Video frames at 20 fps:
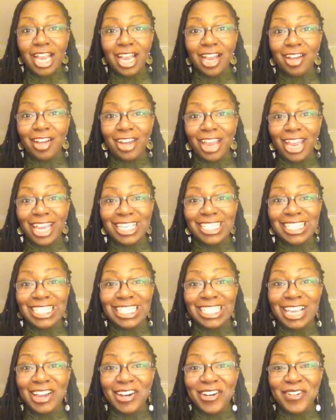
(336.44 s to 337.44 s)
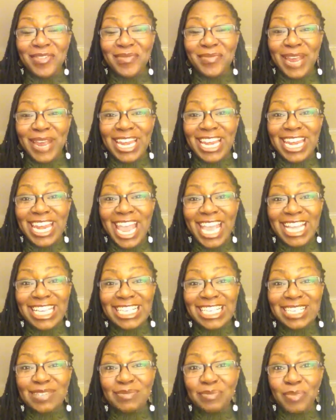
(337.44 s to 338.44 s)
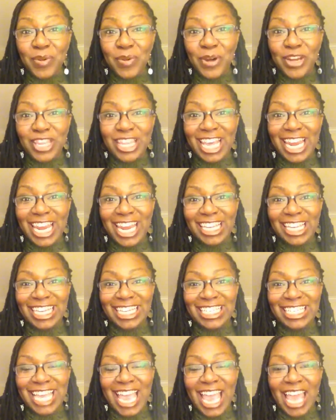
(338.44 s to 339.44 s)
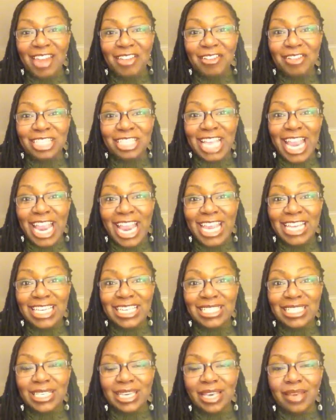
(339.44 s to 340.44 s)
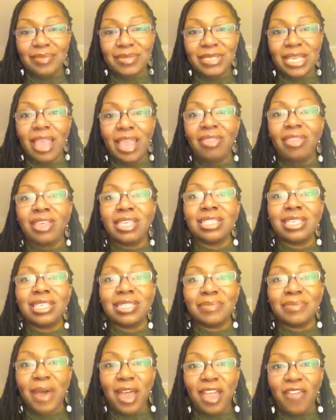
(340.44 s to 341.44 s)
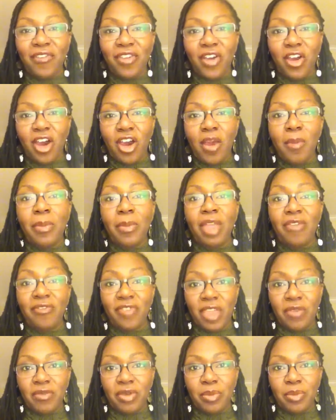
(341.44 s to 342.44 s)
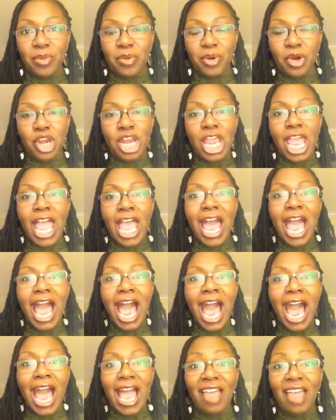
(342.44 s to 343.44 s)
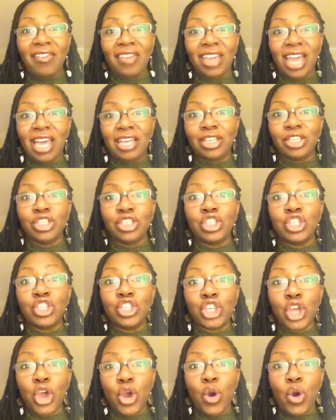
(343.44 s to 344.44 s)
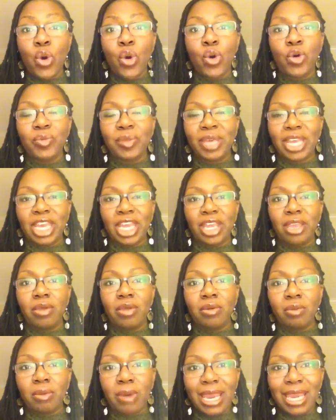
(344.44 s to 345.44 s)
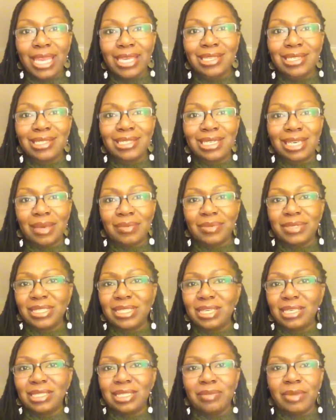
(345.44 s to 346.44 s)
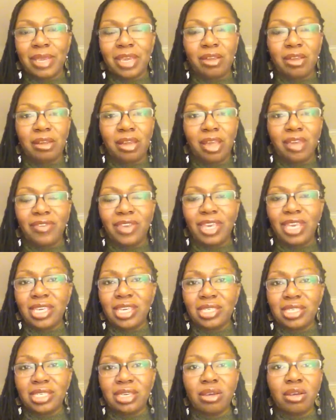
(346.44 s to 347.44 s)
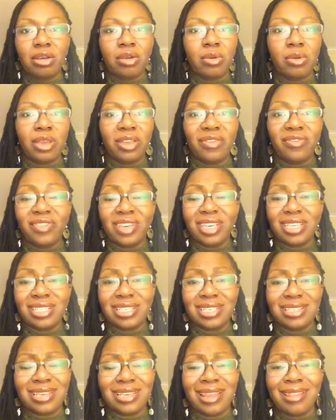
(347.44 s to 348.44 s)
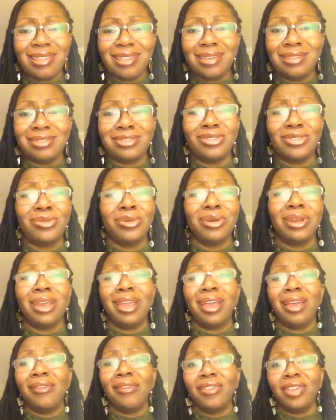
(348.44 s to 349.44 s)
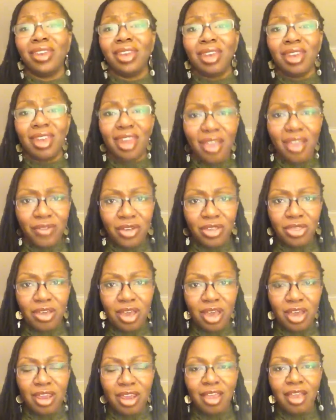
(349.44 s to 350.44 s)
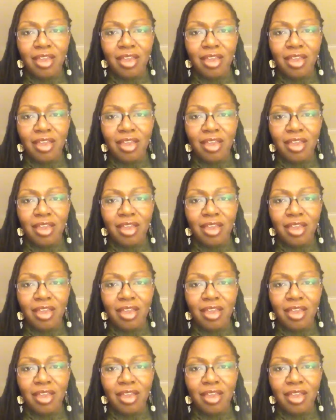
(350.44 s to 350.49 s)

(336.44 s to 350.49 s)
Okay, so my next board that I looked at was Handy Tips, and this is by far my favorite board. I have gotten so many great tips, things that make your life easier, quick fixes, and things you would have never thought